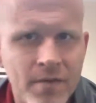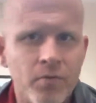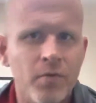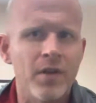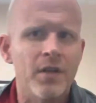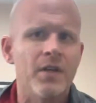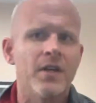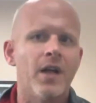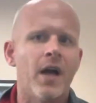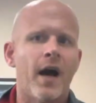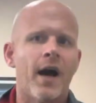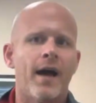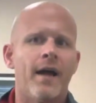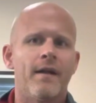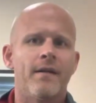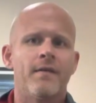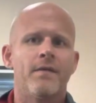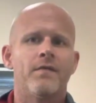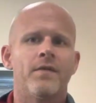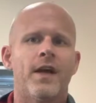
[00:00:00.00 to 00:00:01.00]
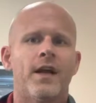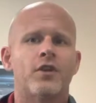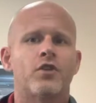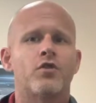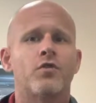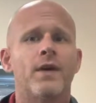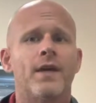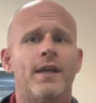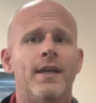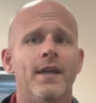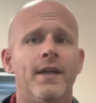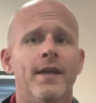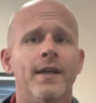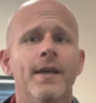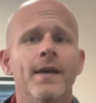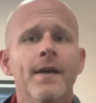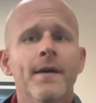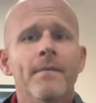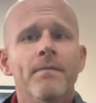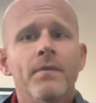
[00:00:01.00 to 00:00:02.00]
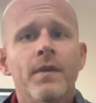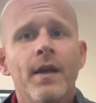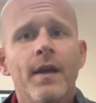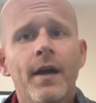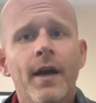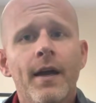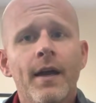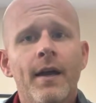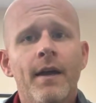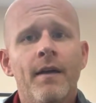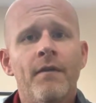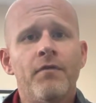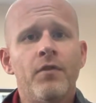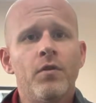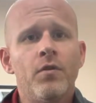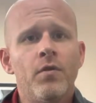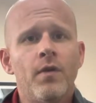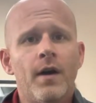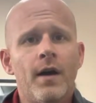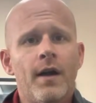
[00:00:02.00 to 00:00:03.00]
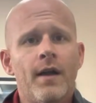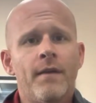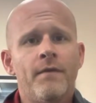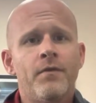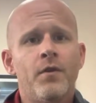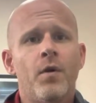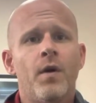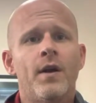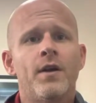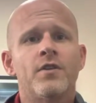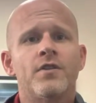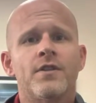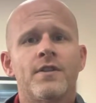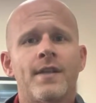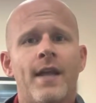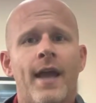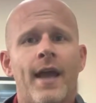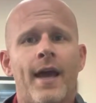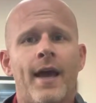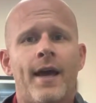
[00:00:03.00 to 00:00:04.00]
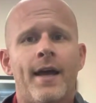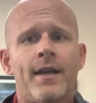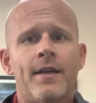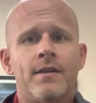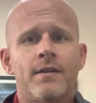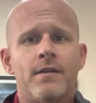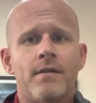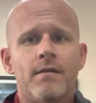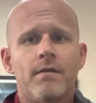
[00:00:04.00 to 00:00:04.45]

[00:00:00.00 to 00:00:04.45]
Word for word: really not that tricky if you understand,